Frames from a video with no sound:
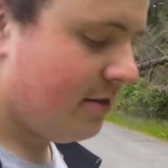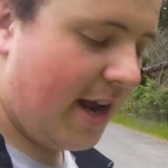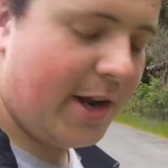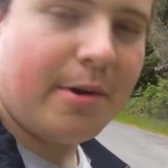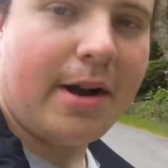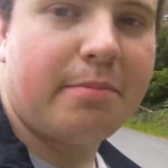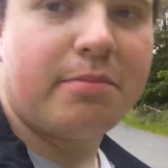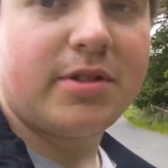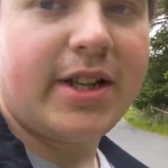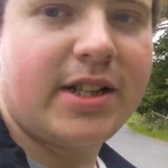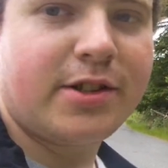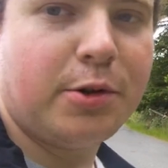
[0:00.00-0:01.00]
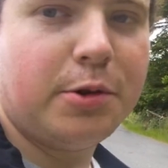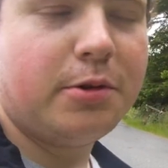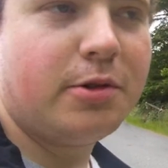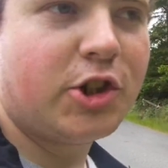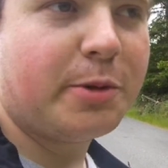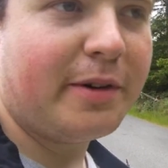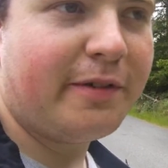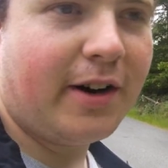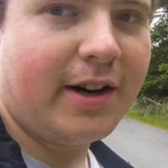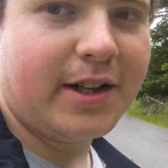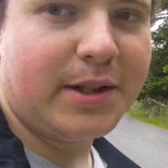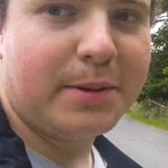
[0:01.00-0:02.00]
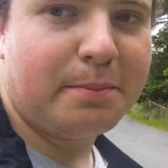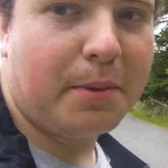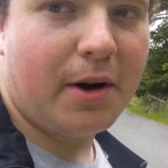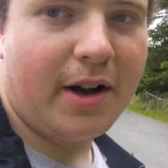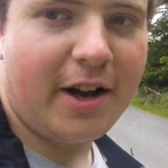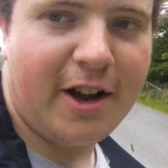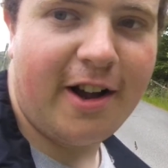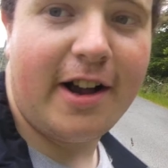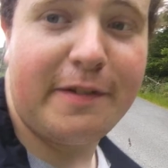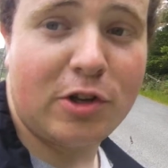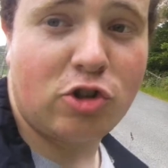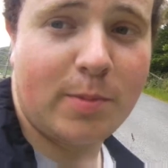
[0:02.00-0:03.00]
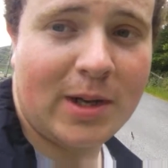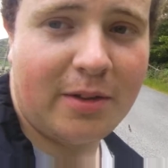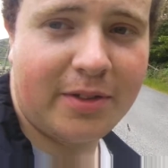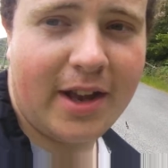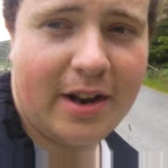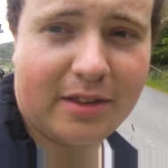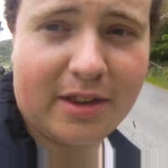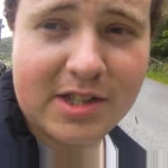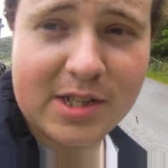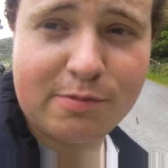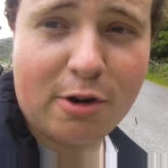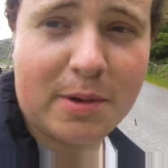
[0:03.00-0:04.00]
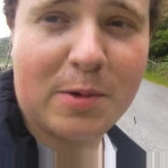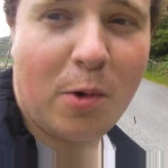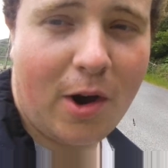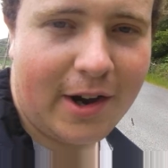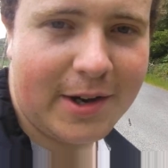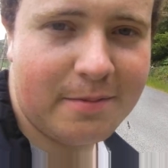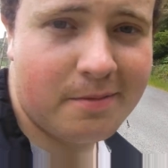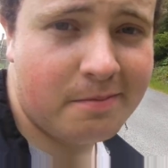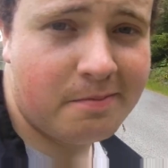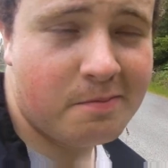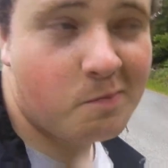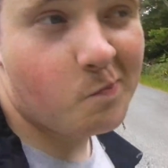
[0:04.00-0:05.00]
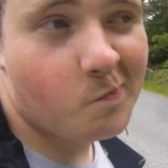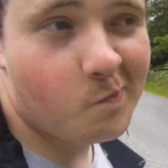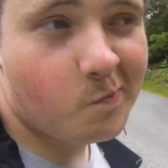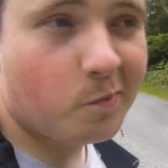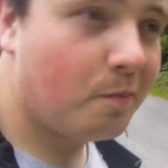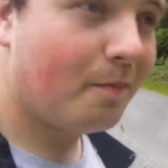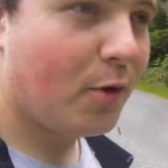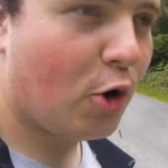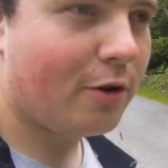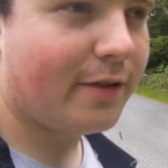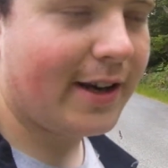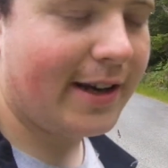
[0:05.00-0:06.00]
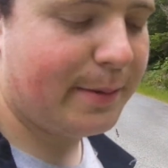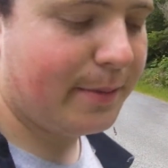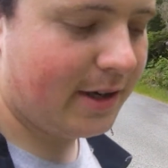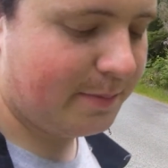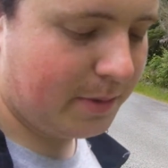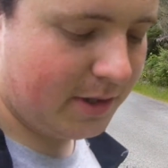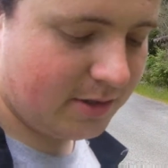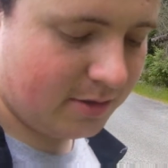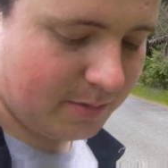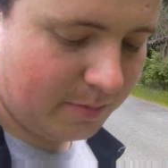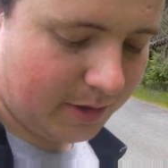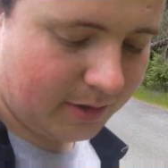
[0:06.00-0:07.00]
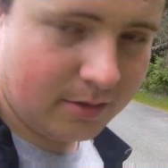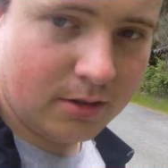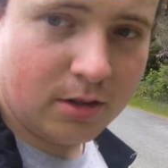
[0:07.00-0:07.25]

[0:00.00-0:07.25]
Anyway, tastes cool, should be fine, but if I drop down dead, this is probably why. Or if I get hit by a bus or something.